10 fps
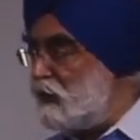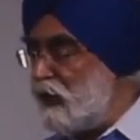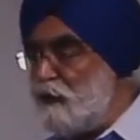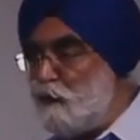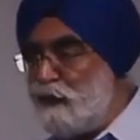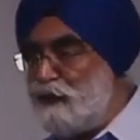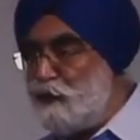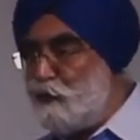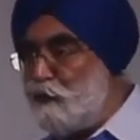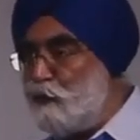And when
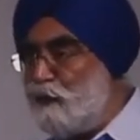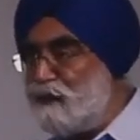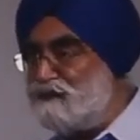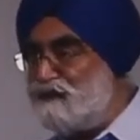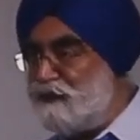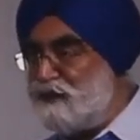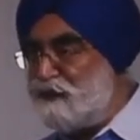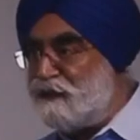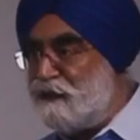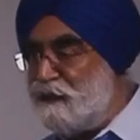you do a
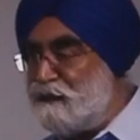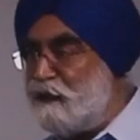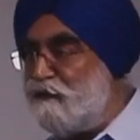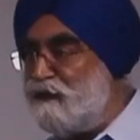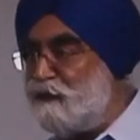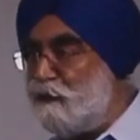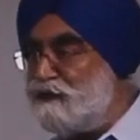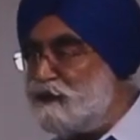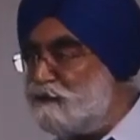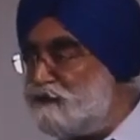recession, the first
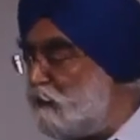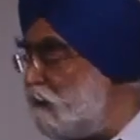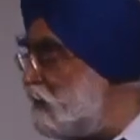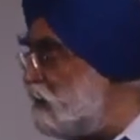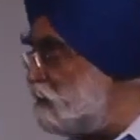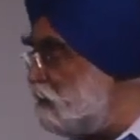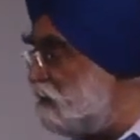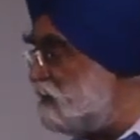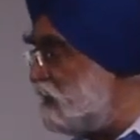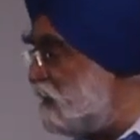ones to suffer are
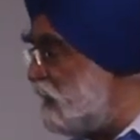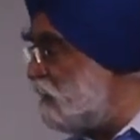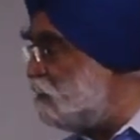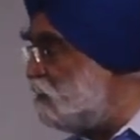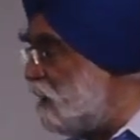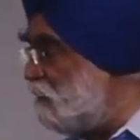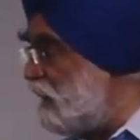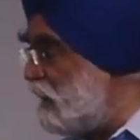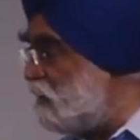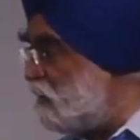those, and they have to come
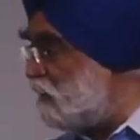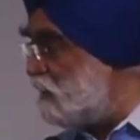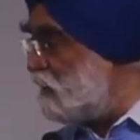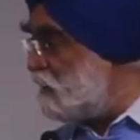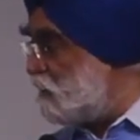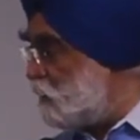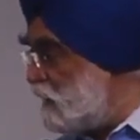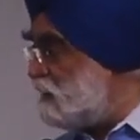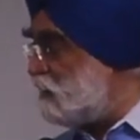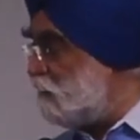back, or
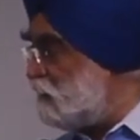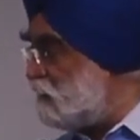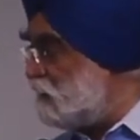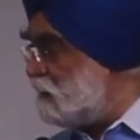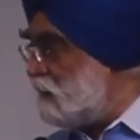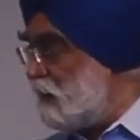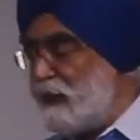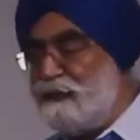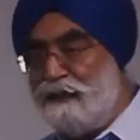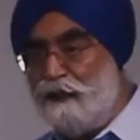we suffer.
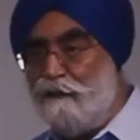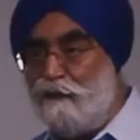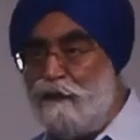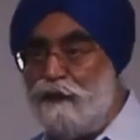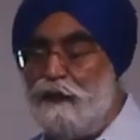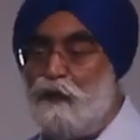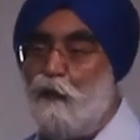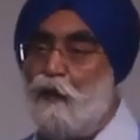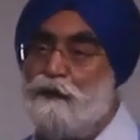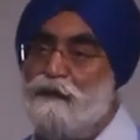And therefore,
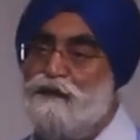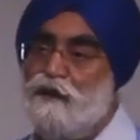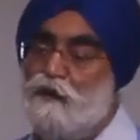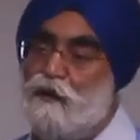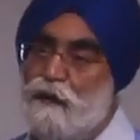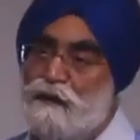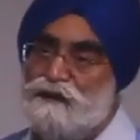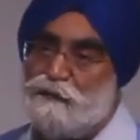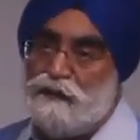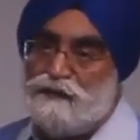what is your global
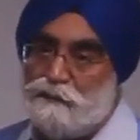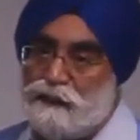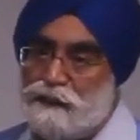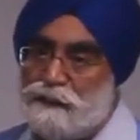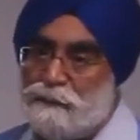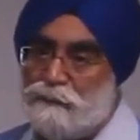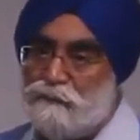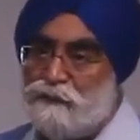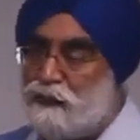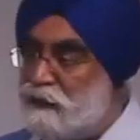responsibility?
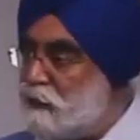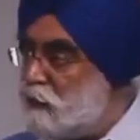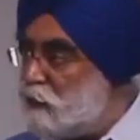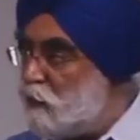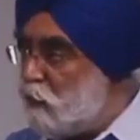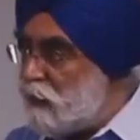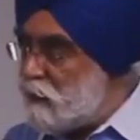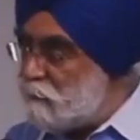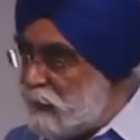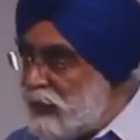
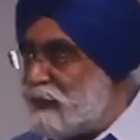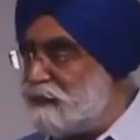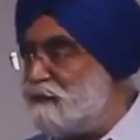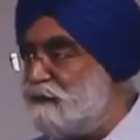Going back,